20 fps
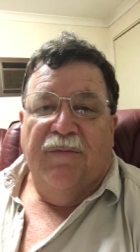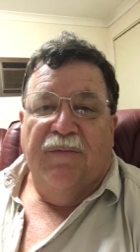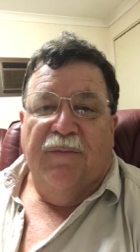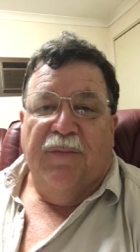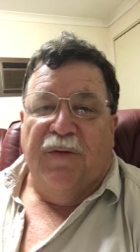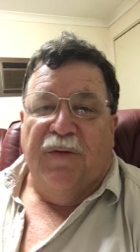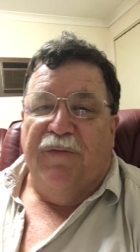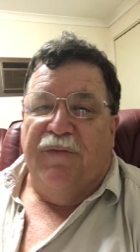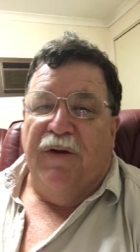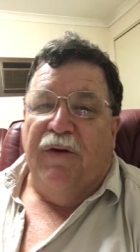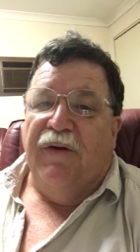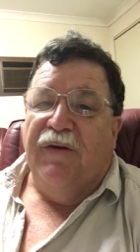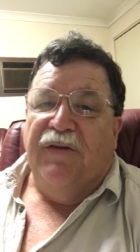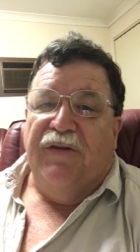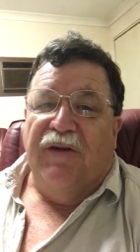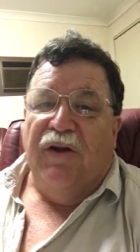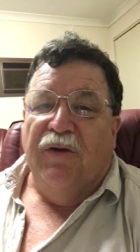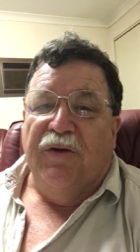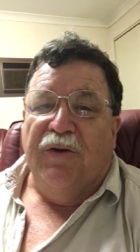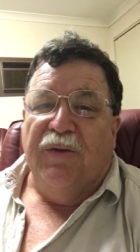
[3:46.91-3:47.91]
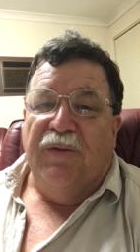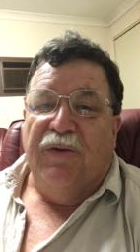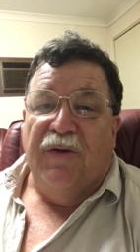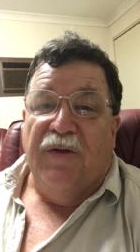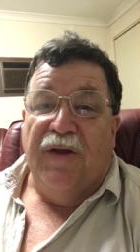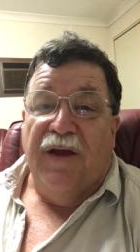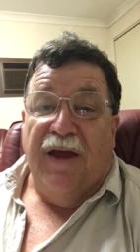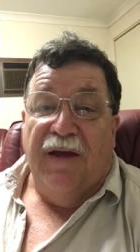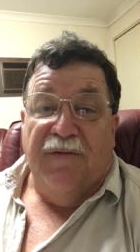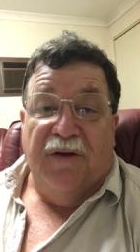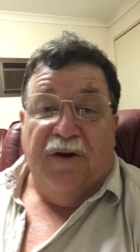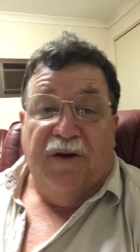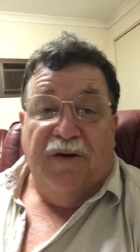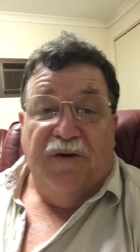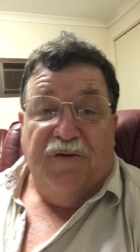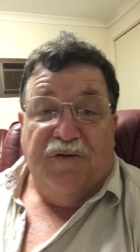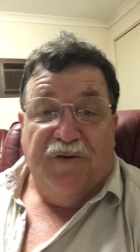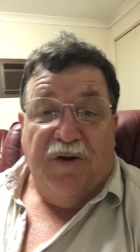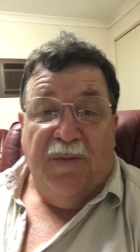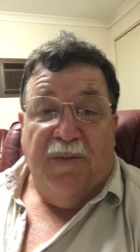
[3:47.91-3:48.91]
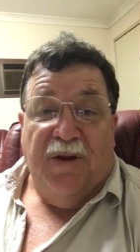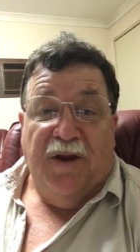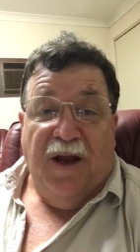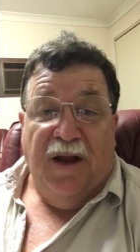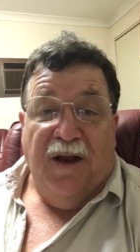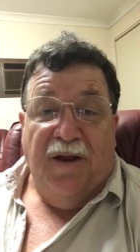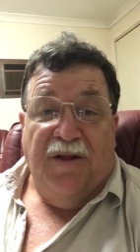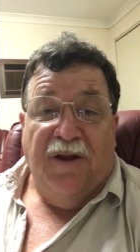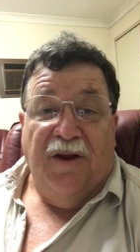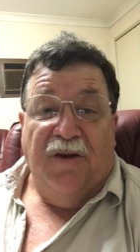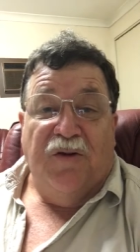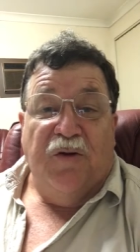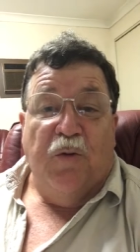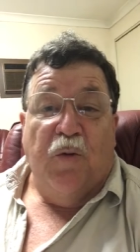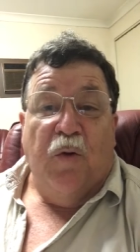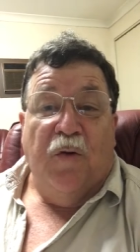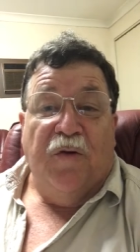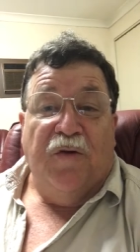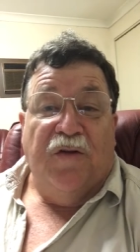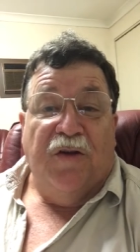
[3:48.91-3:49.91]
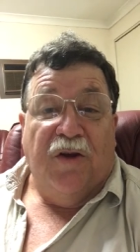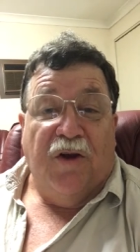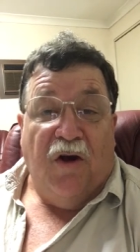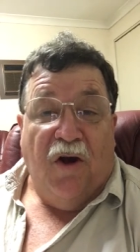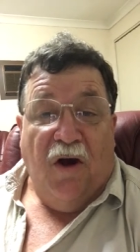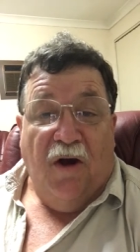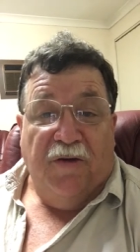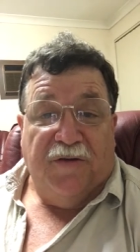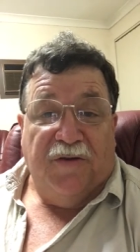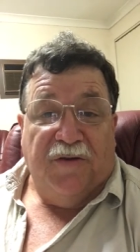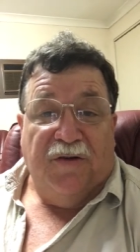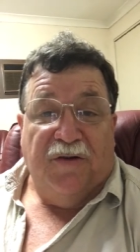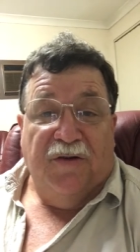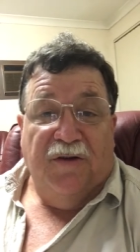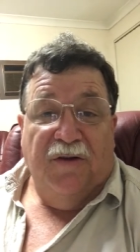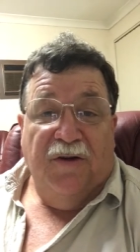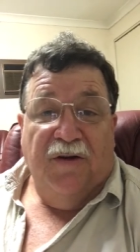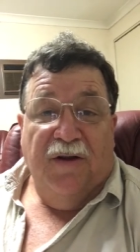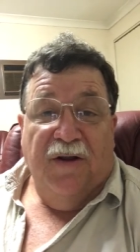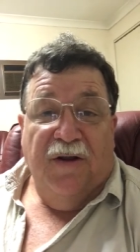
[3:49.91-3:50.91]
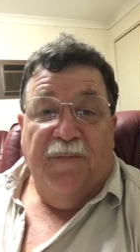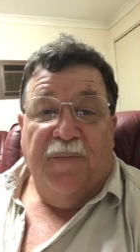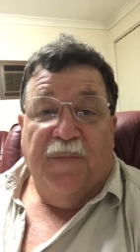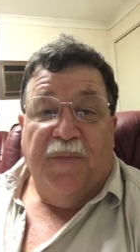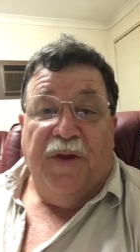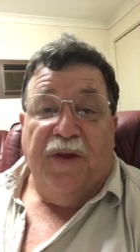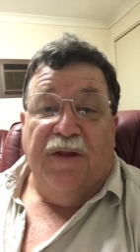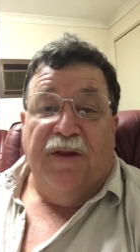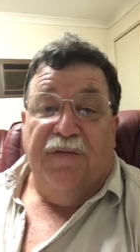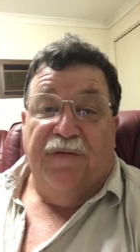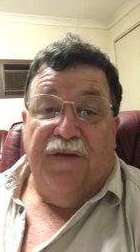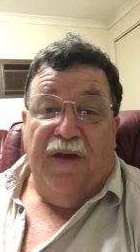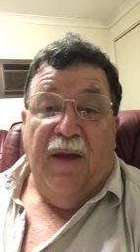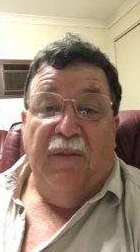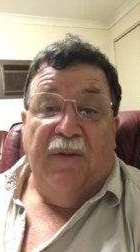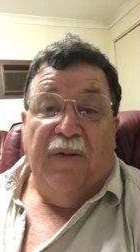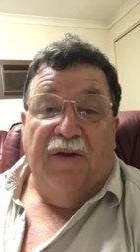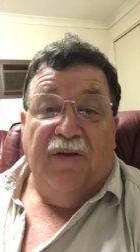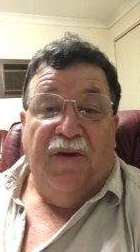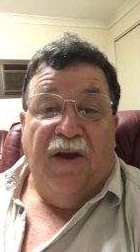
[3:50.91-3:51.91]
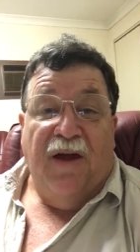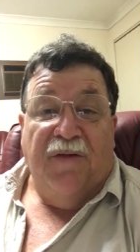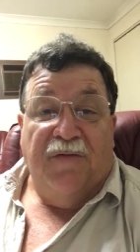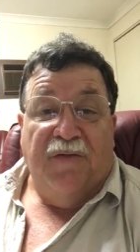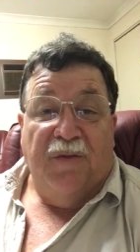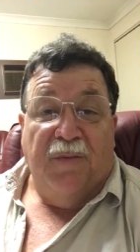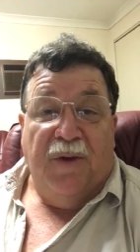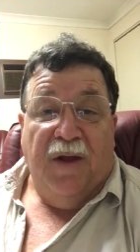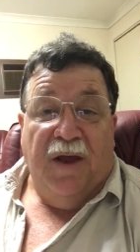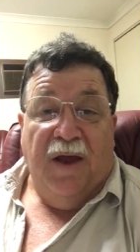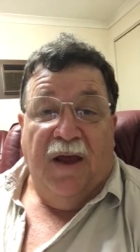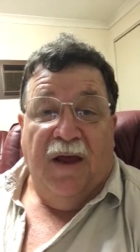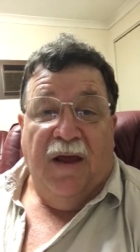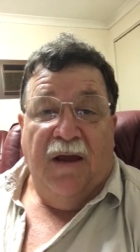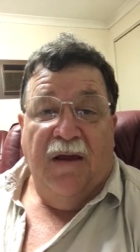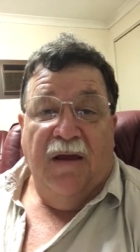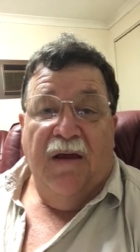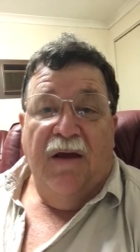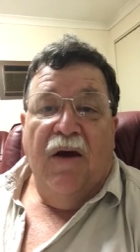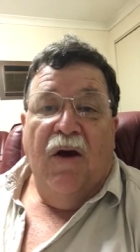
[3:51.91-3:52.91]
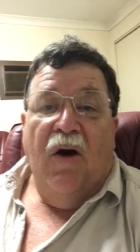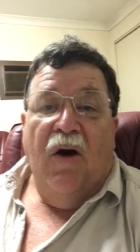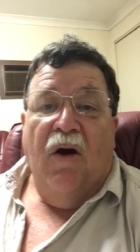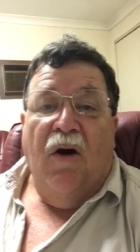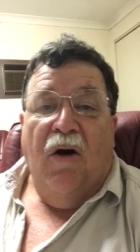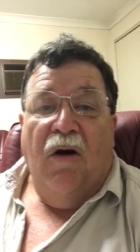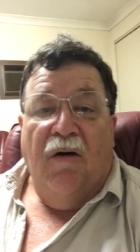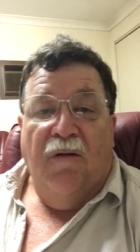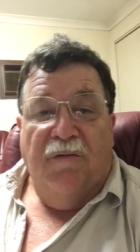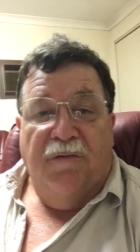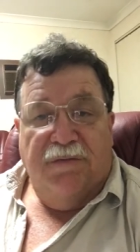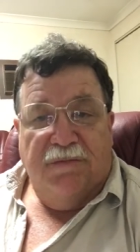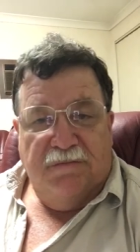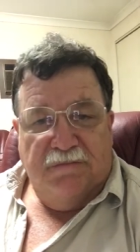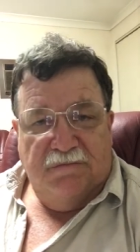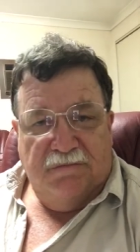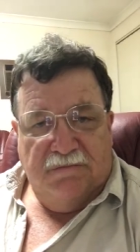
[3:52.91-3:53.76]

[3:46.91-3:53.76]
But very seldom do they ever contribute anything towards the cost that the families have to bear of